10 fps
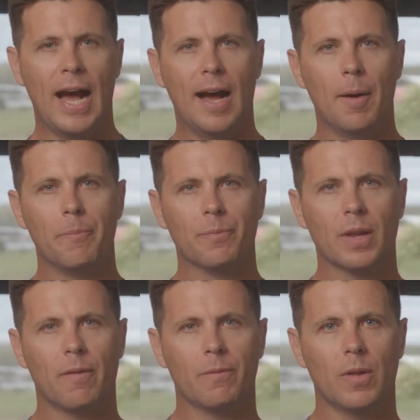Um,
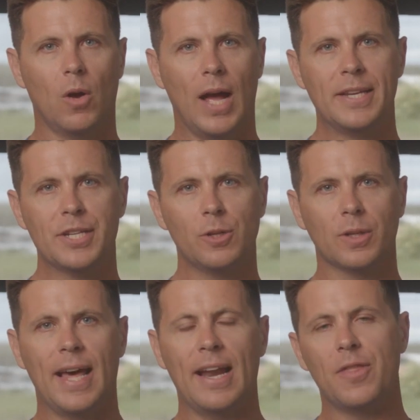
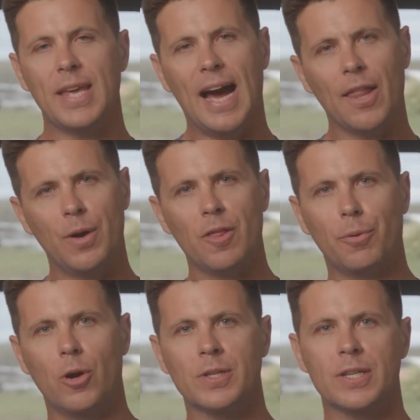additional to that, at the other end of
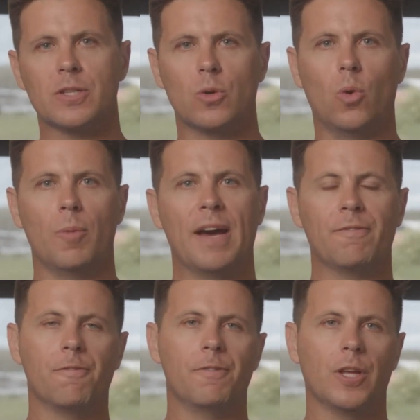the process, it's all
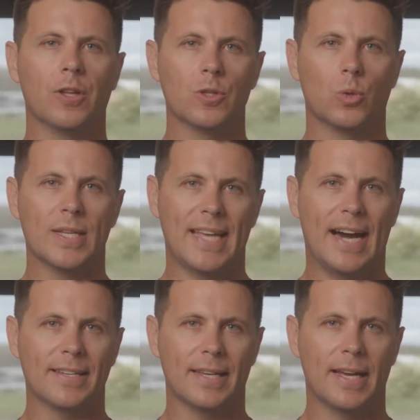about fulfilling those orders
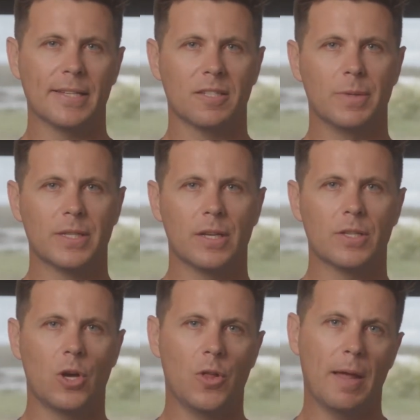out to customers.
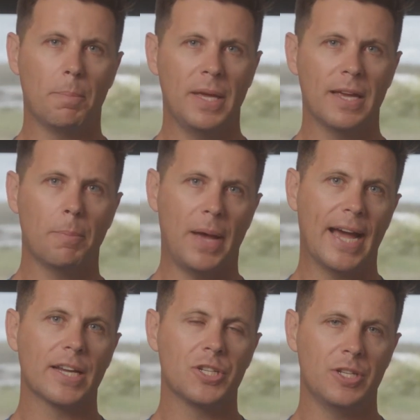So that pick,
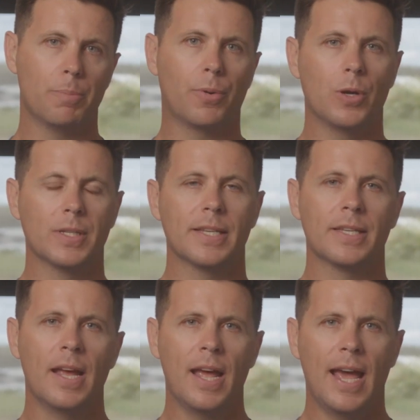pack, ship
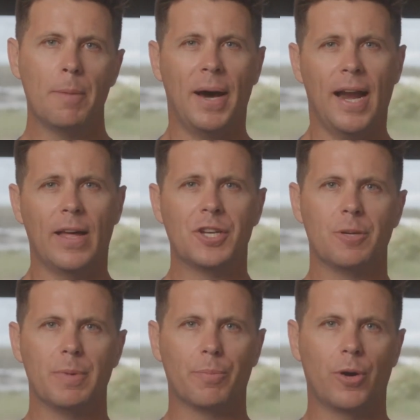process. And part of that
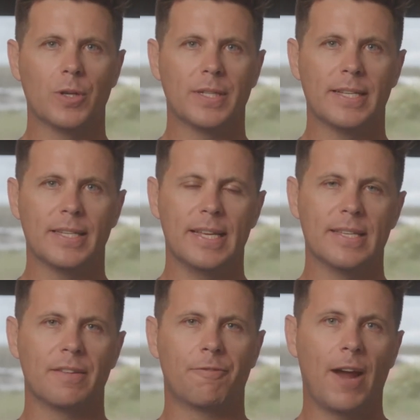shipping process
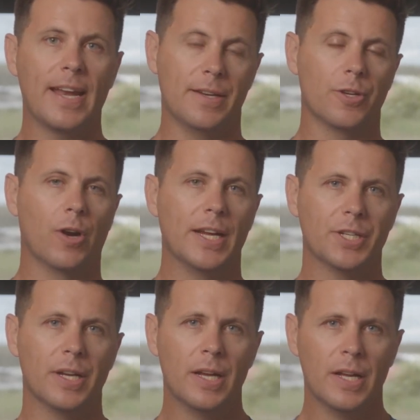is the freight integration.